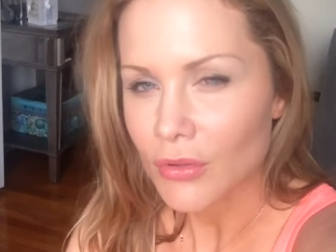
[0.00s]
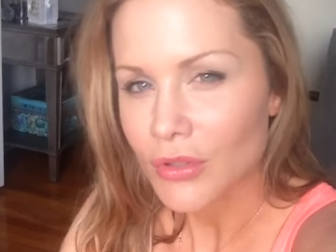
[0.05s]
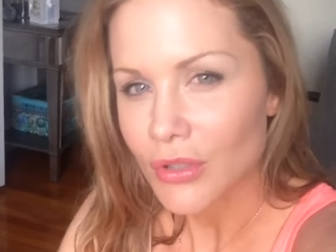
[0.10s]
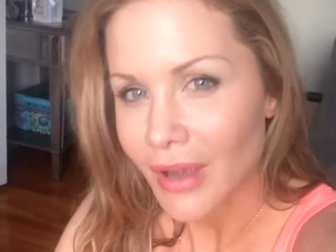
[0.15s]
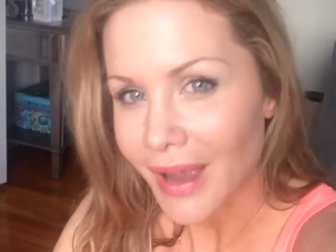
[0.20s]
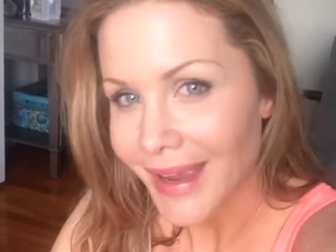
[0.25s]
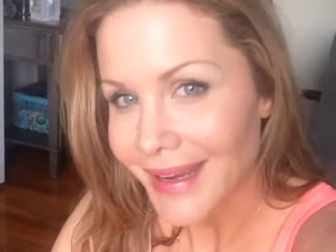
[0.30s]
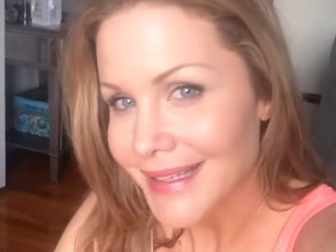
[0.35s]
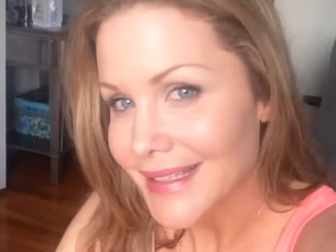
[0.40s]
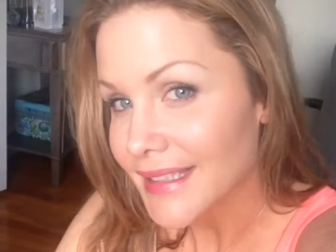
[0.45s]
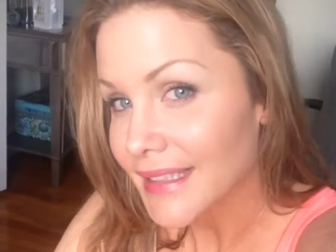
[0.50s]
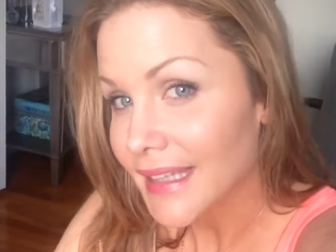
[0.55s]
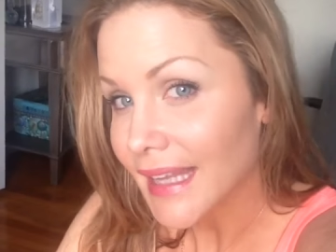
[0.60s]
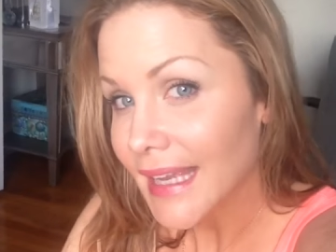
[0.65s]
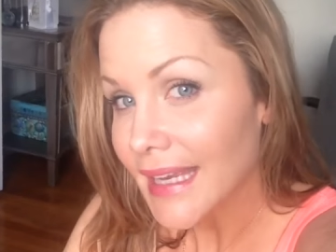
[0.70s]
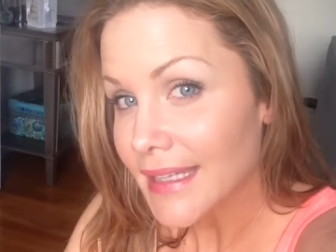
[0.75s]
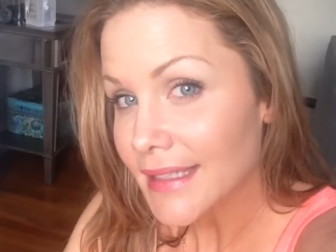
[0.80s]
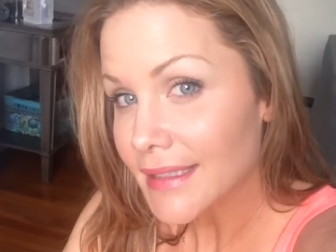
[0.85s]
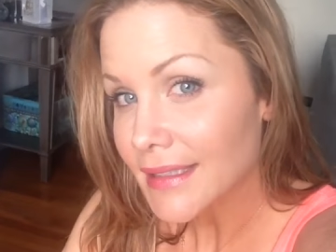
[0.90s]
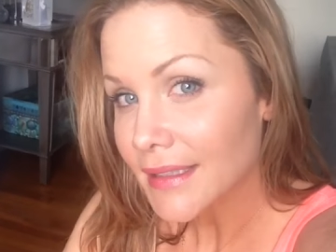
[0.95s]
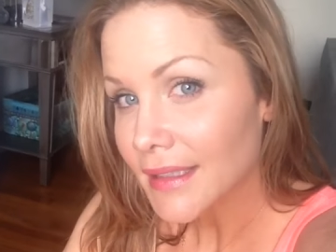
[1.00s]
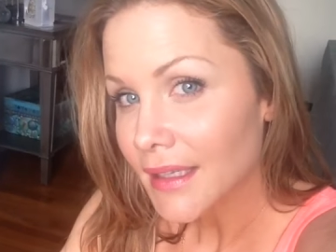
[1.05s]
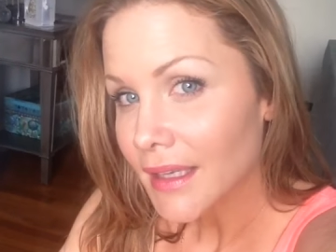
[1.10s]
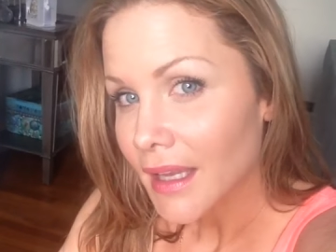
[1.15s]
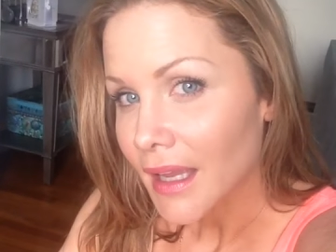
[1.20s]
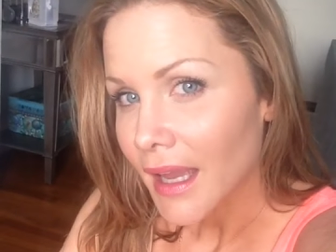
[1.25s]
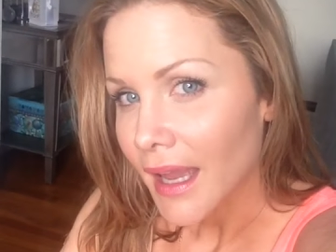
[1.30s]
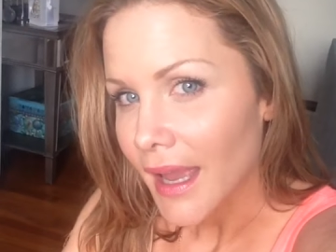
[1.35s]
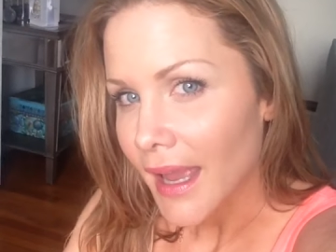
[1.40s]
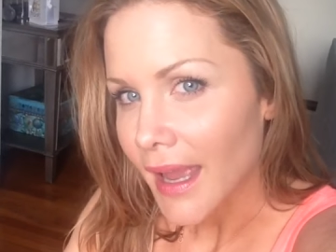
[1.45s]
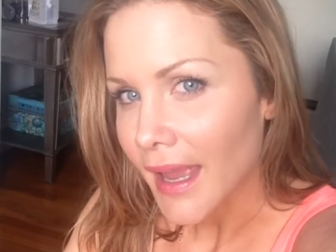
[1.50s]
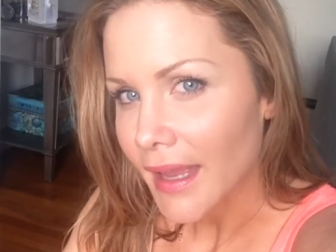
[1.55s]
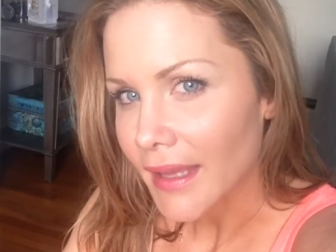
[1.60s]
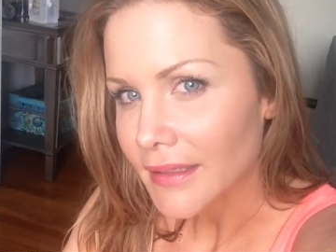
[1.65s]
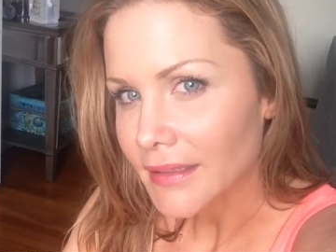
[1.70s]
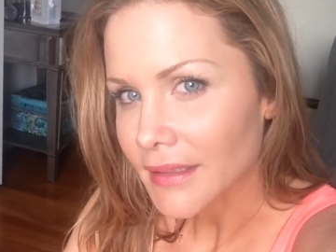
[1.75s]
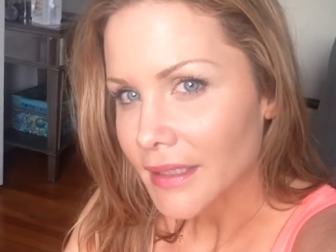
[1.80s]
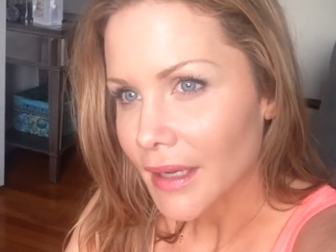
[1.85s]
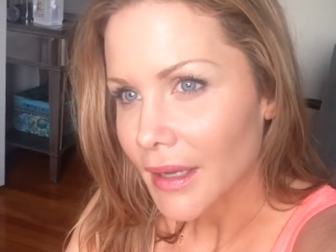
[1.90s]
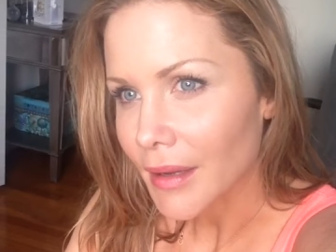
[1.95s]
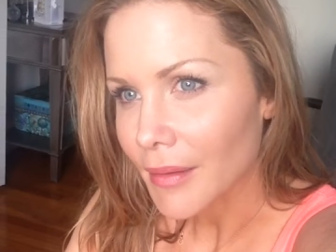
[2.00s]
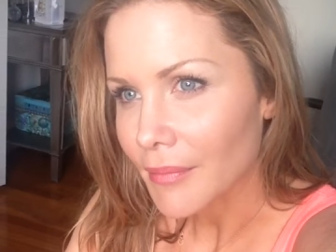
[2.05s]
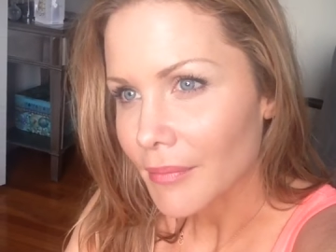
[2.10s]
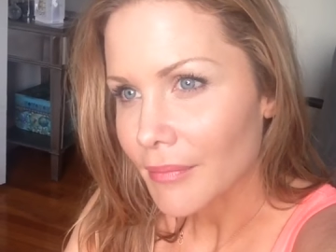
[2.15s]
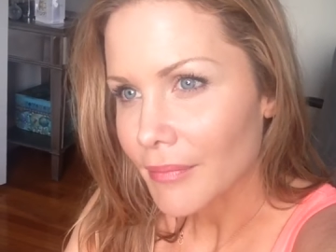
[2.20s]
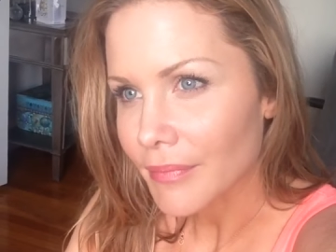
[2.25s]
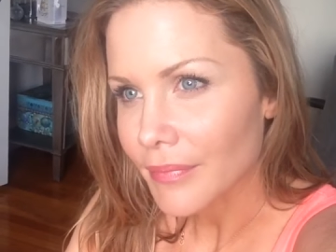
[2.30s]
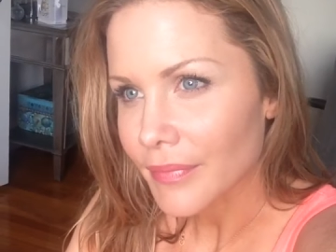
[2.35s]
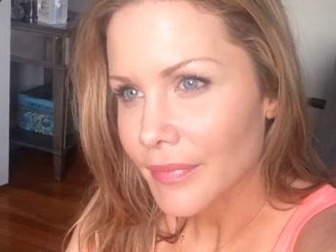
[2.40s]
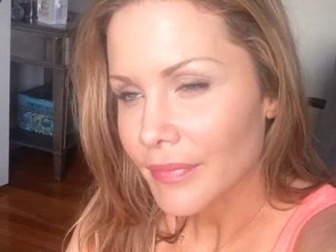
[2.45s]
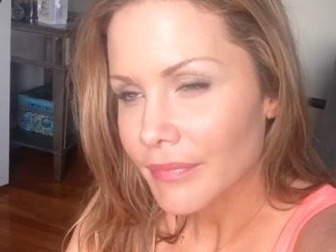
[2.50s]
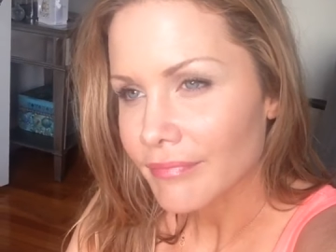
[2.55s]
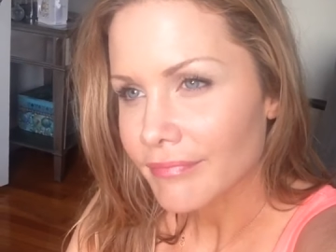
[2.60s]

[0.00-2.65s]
to isolate, and um,